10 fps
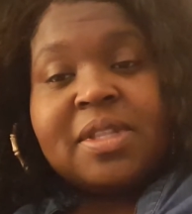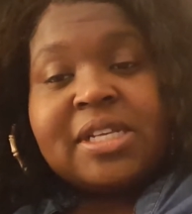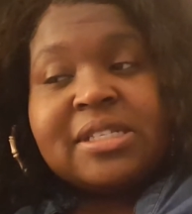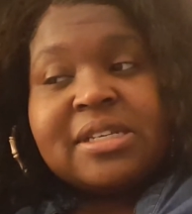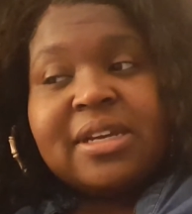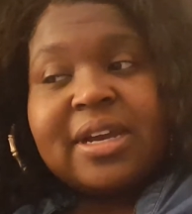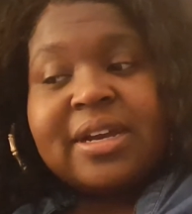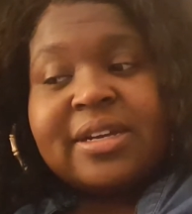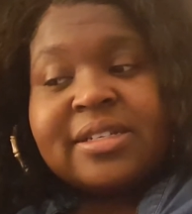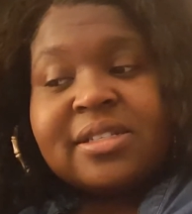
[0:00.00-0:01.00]
well that's it
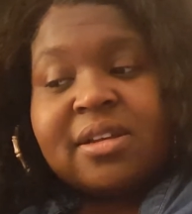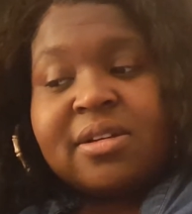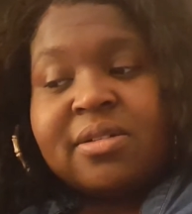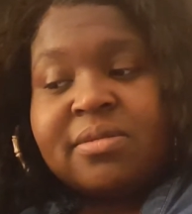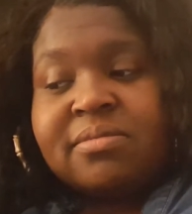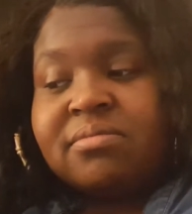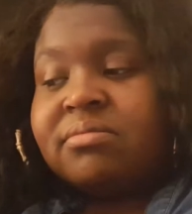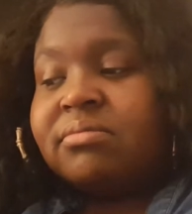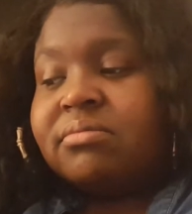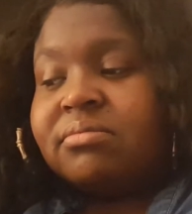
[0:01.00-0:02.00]
guys
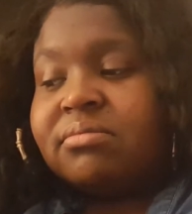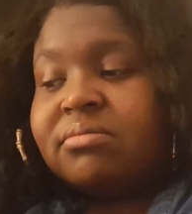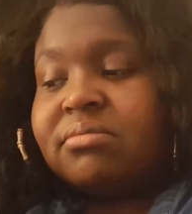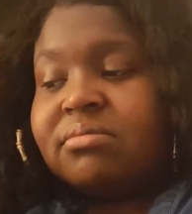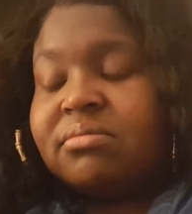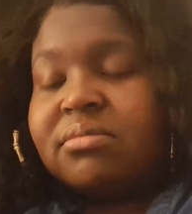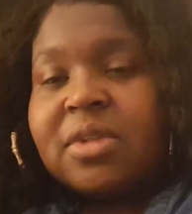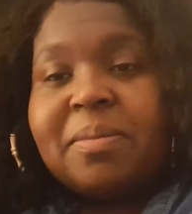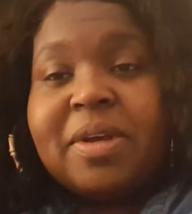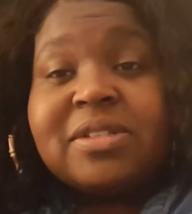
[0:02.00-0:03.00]
um
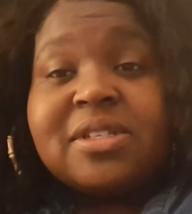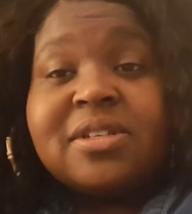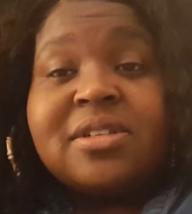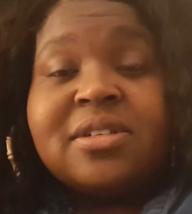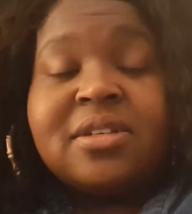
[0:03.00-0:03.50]
I'm about to